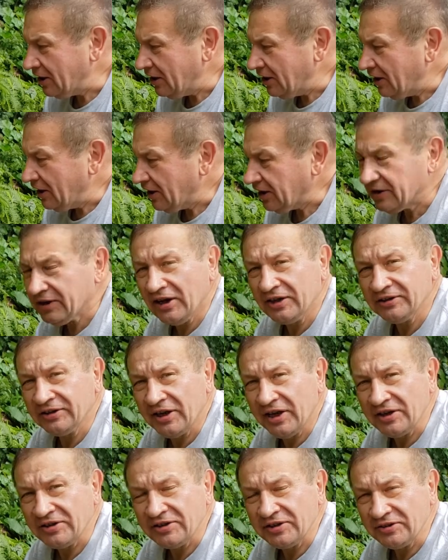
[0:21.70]

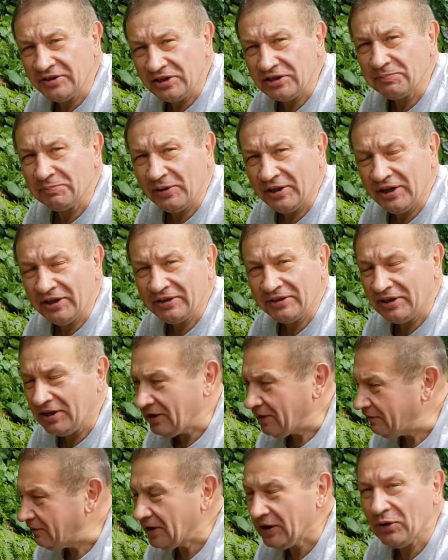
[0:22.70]
recognize this plant
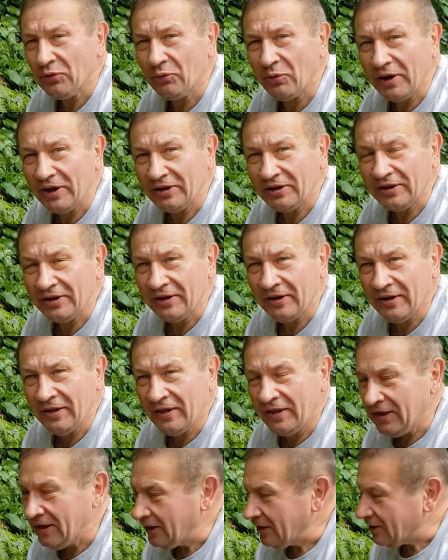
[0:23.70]
very well.
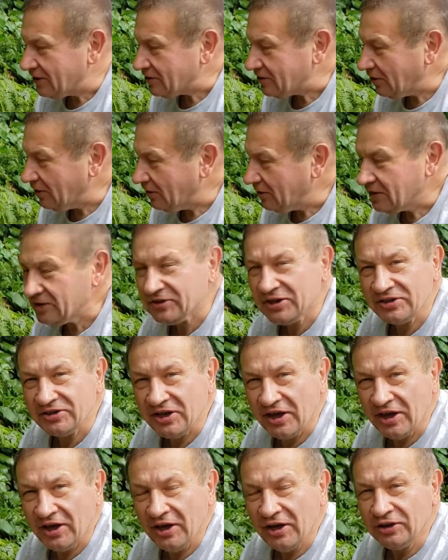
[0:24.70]
So this is a
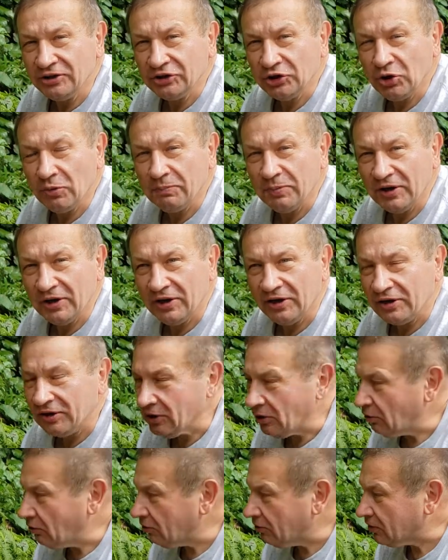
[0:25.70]
tropical
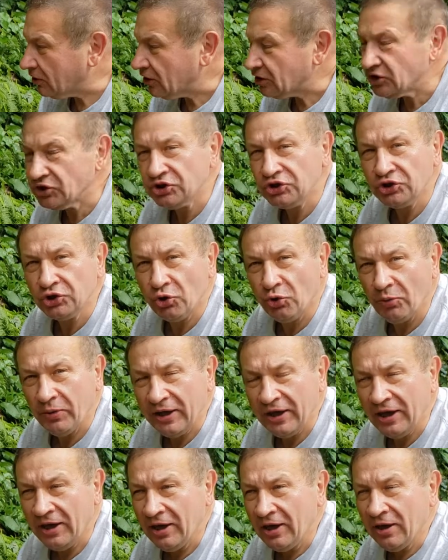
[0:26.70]
or showy
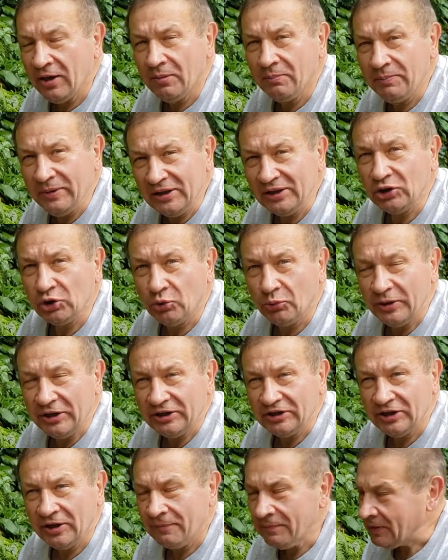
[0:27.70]
milkweed,
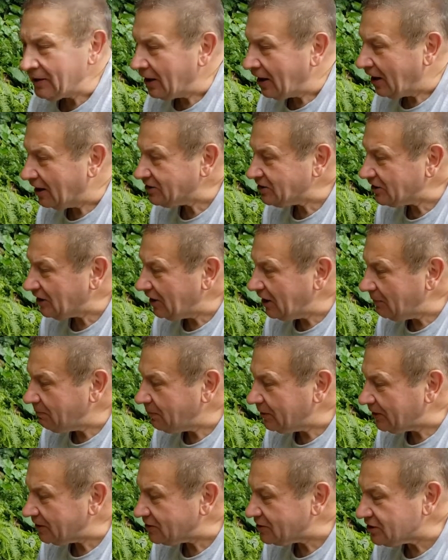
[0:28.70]

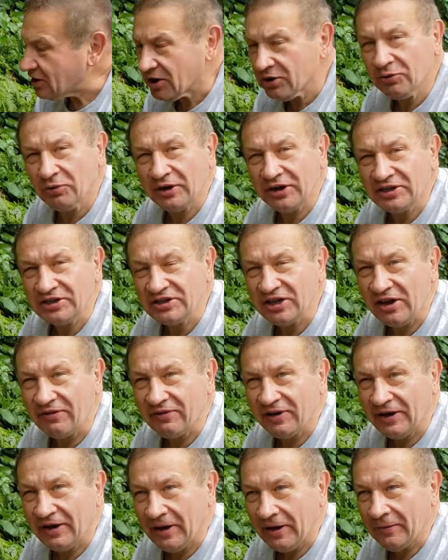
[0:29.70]
Asclepias curaçavica.